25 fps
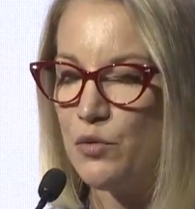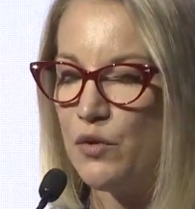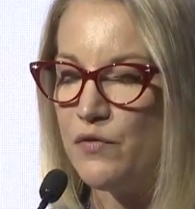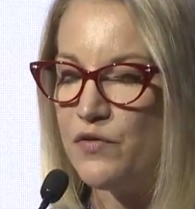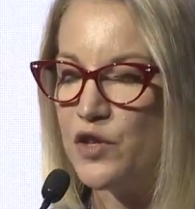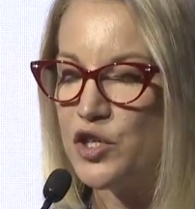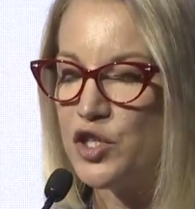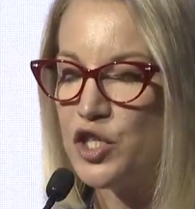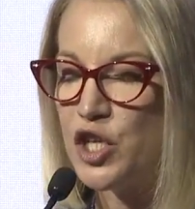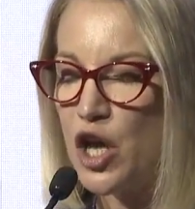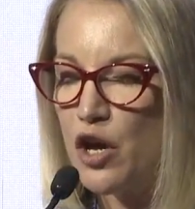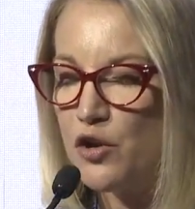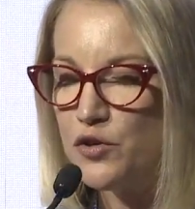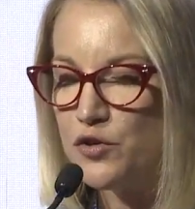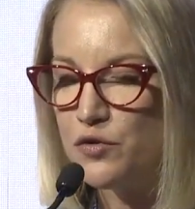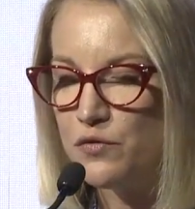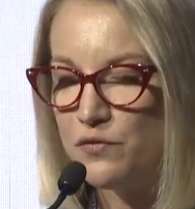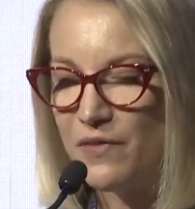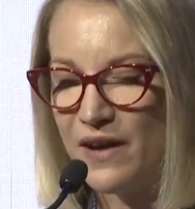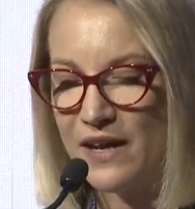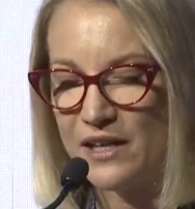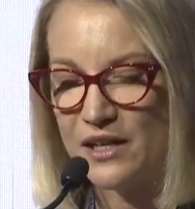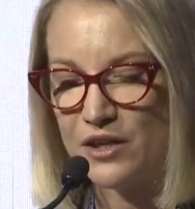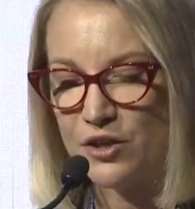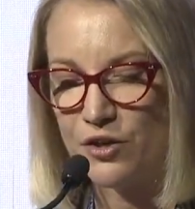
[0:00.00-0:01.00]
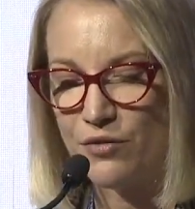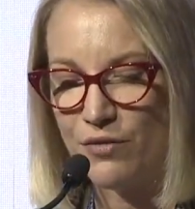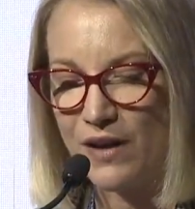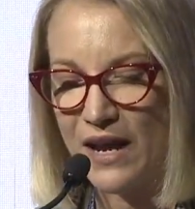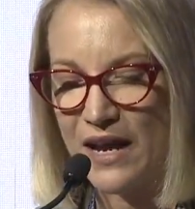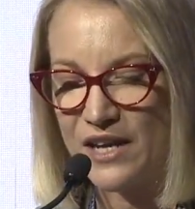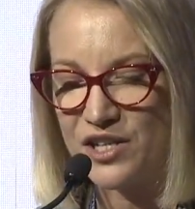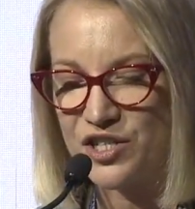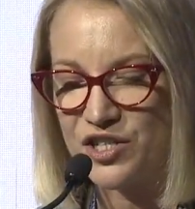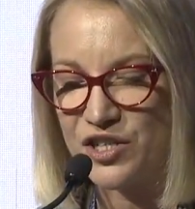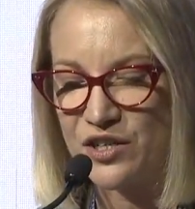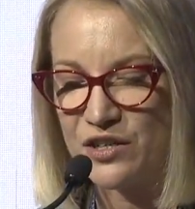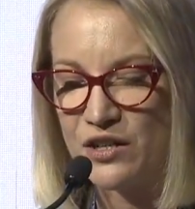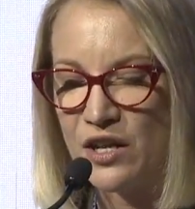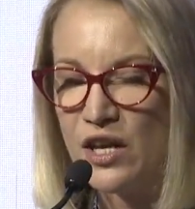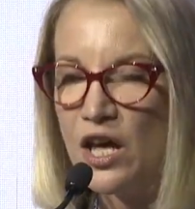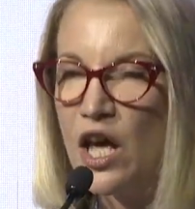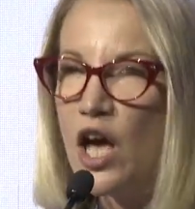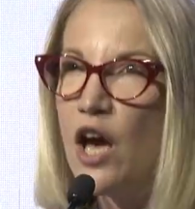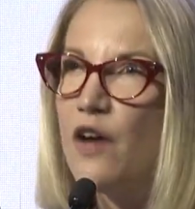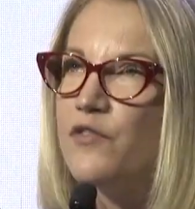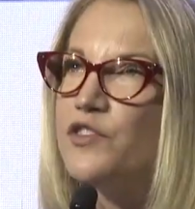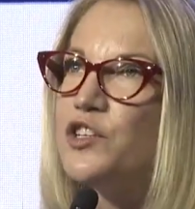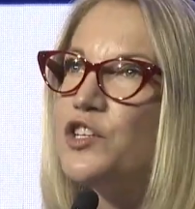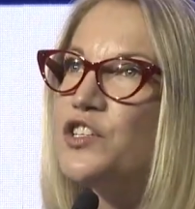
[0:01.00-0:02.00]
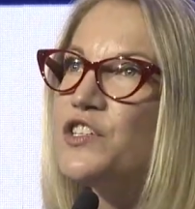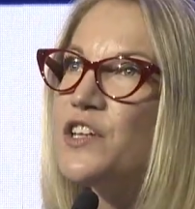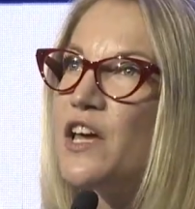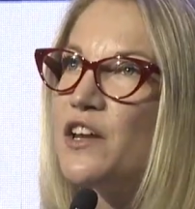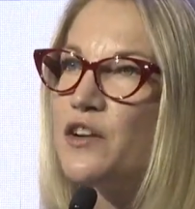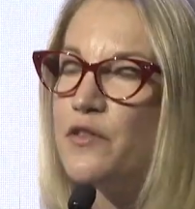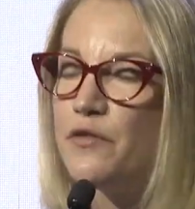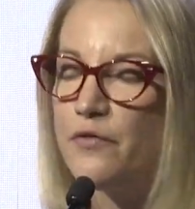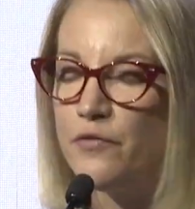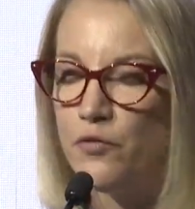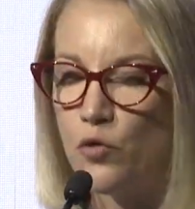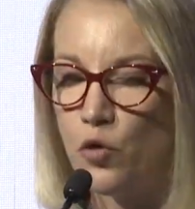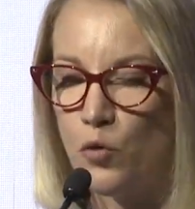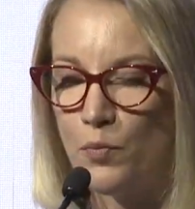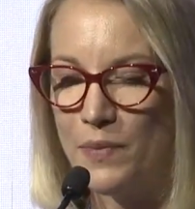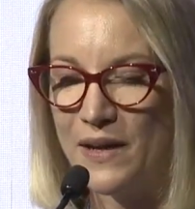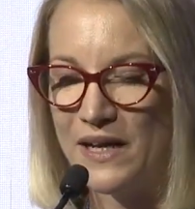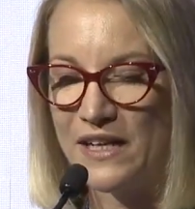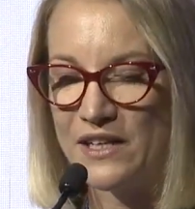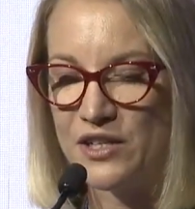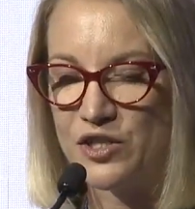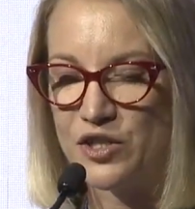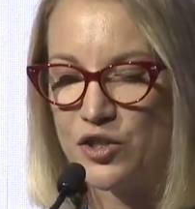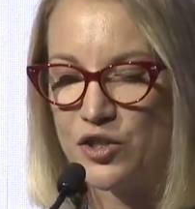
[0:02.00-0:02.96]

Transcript: of the total value creation of just under $4 billion,